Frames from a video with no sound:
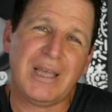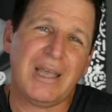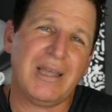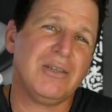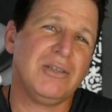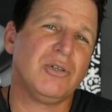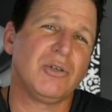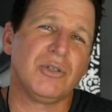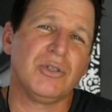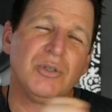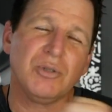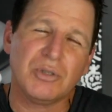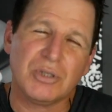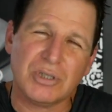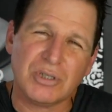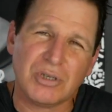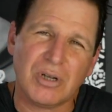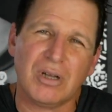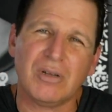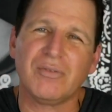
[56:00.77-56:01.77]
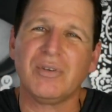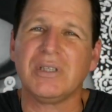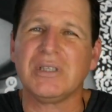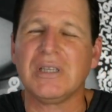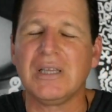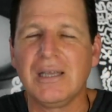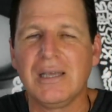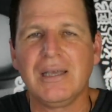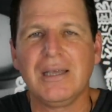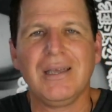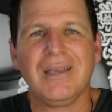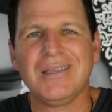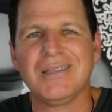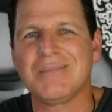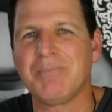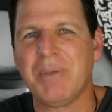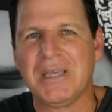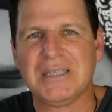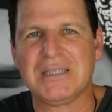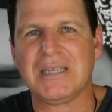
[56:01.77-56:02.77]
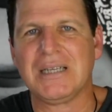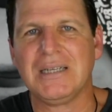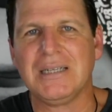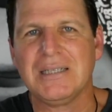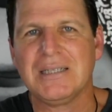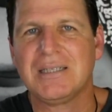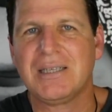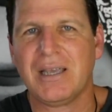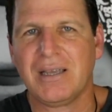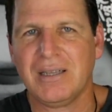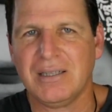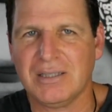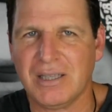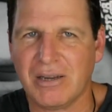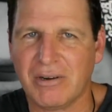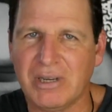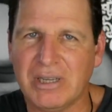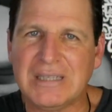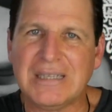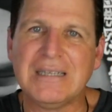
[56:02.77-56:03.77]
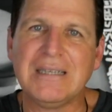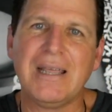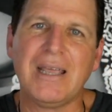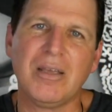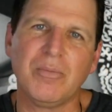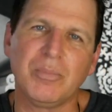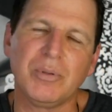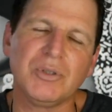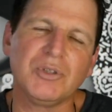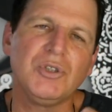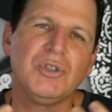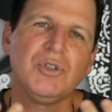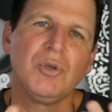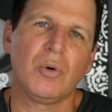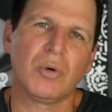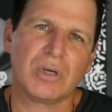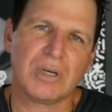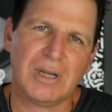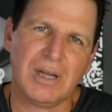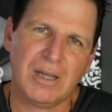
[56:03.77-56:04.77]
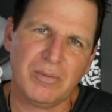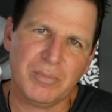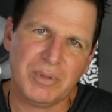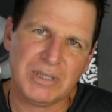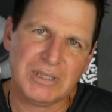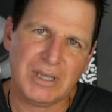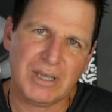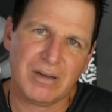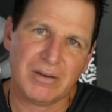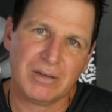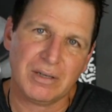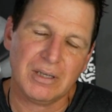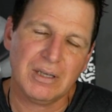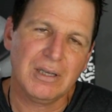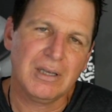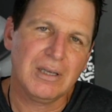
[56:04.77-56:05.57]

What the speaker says: and your usage of it is basically secondary. It enabled your commentary.